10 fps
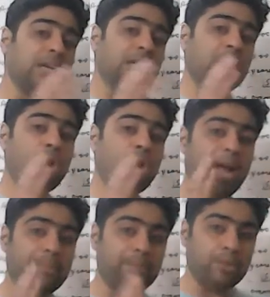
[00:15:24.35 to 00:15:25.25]
Now,
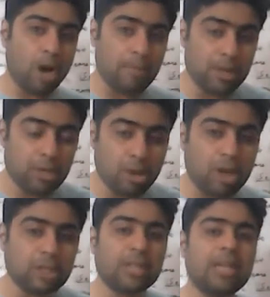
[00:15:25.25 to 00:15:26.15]
abnormal
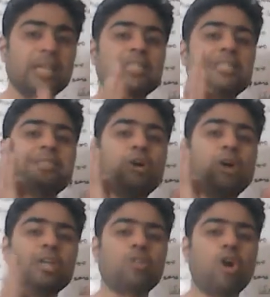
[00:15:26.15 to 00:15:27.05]
loss is
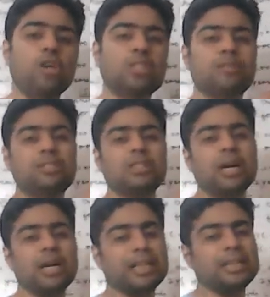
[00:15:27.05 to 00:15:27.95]
not a loss which
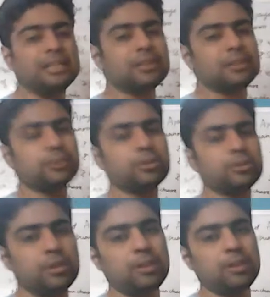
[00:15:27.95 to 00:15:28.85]
occurs due to
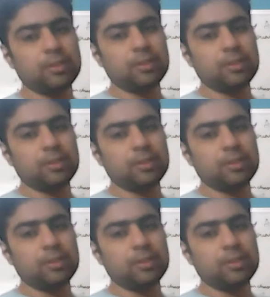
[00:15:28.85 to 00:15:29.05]
the,